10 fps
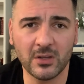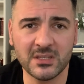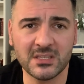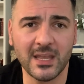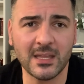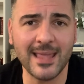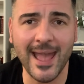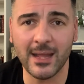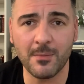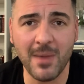It's like an
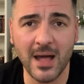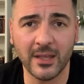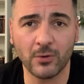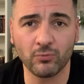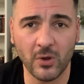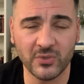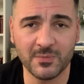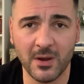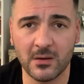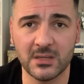animalic
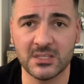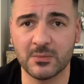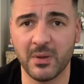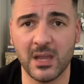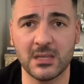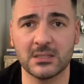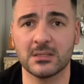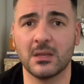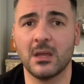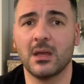rosemary
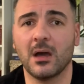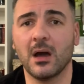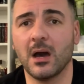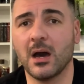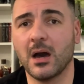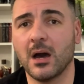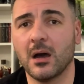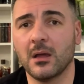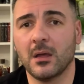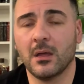spice.
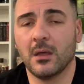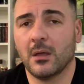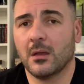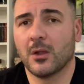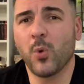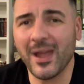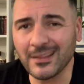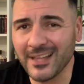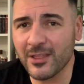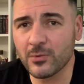Quite
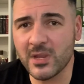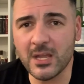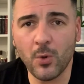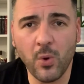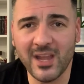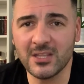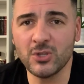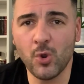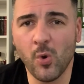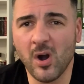leathery, quite
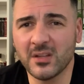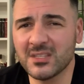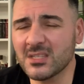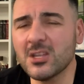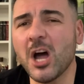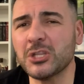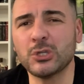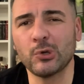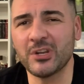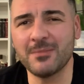nuanced. It's not
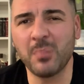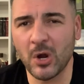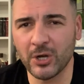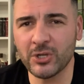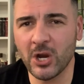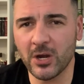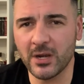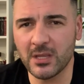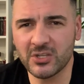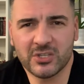dirty
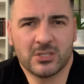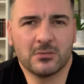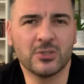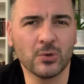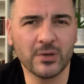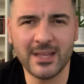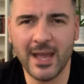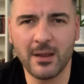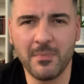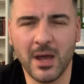barnyardy, just dirty
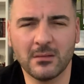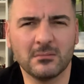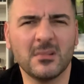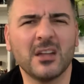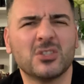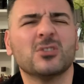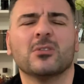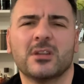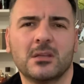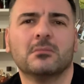animal. Not
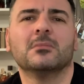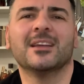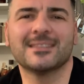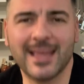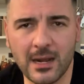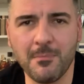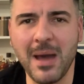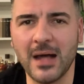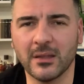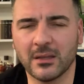dirty, it's
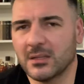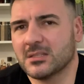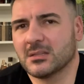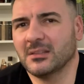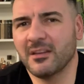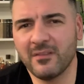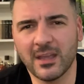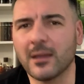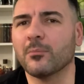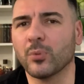animalic. It's
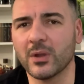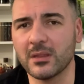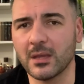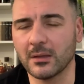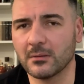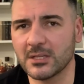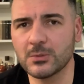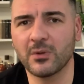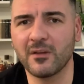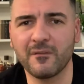living and breathing.
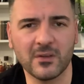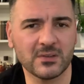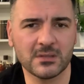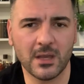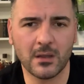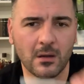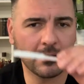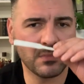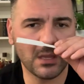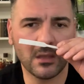That's what it feels like
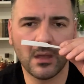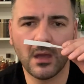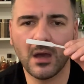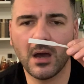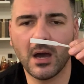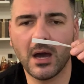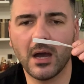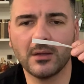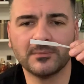on me. So